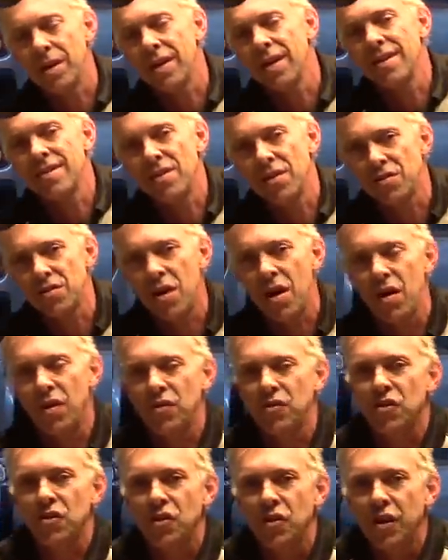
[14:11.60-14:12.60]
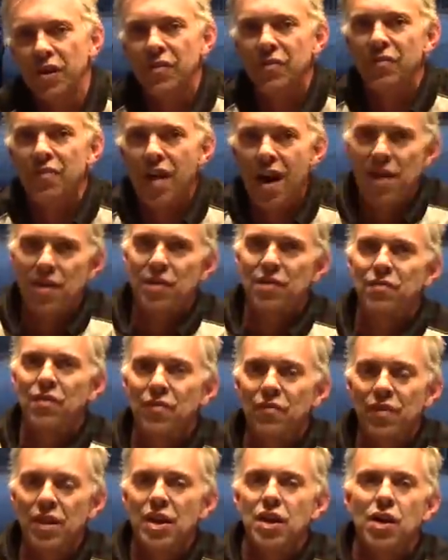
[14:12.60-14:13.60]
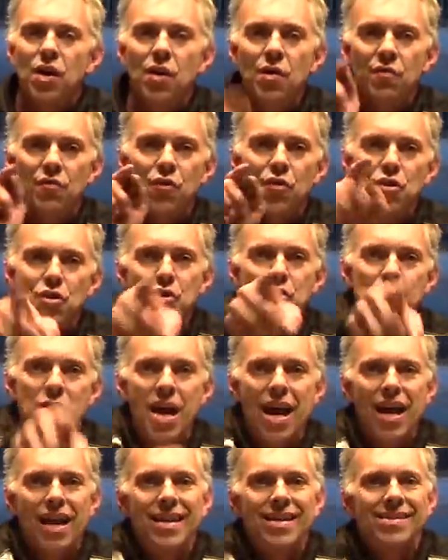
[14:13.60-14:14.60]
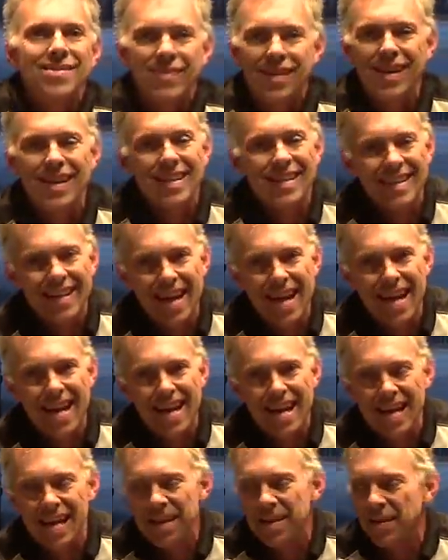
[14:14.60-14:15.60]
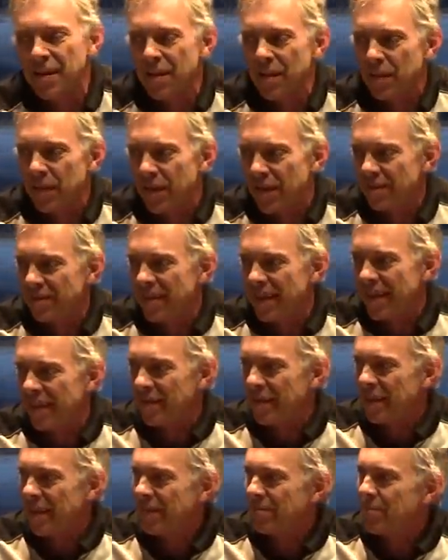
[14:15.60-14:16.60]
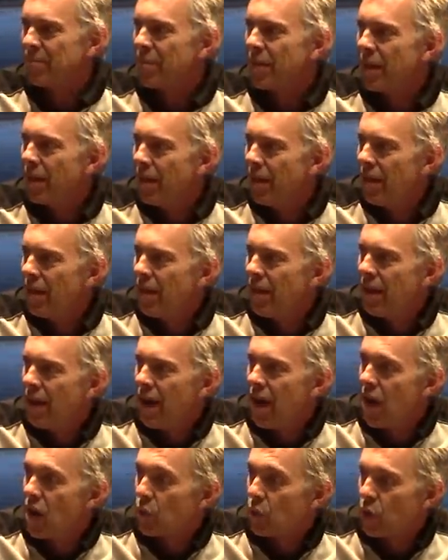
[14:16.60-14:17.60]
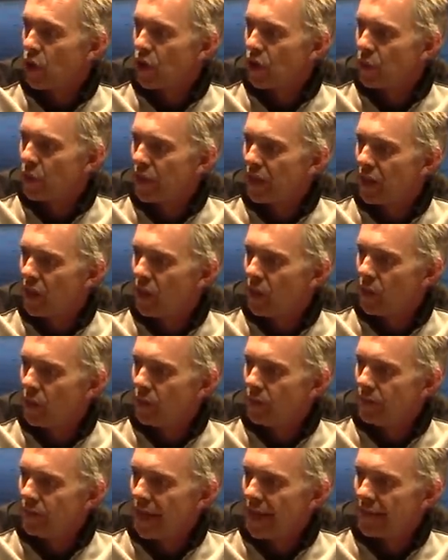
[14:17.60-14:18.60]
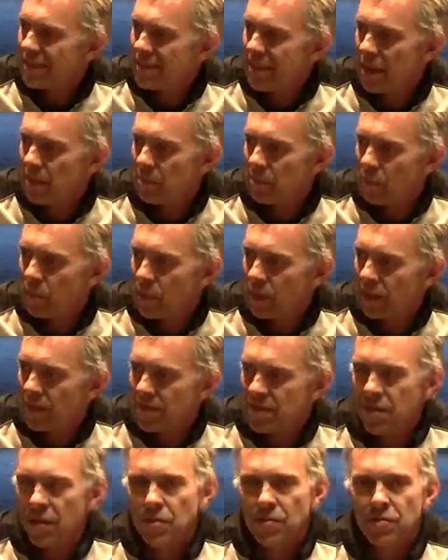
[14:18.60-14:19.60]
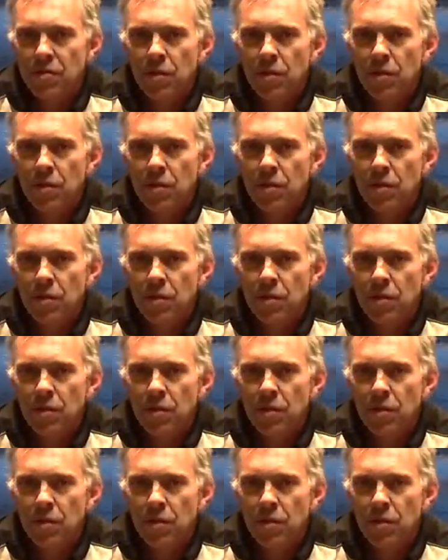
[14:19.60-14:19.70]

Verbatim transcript: because it's all just good fodder for video for you guys, right? Yay. Oh, well, anyway. Onward we go. Next up, we're going to start